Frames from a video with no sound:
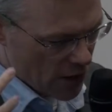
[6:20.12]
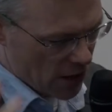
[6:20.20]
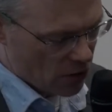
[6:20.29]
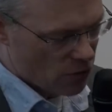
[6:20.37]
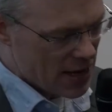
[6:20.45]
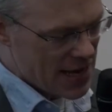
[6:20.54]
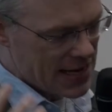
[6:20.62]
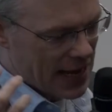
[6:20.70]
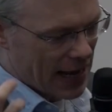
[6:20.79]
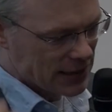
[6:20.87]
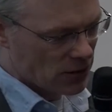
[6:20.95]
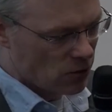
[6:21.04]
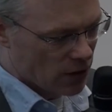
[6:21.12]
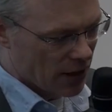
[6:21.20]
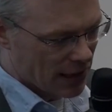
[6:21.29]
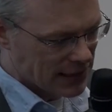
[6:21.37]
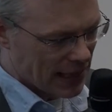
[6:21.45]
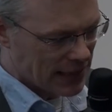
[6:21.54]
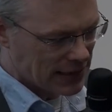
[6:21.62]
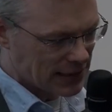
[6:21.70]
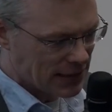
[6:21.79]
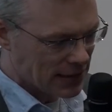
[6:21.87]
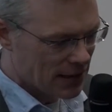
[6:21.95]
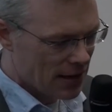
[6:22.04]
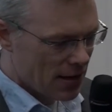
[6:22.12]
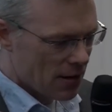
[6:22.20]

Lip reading: agreed as an organisation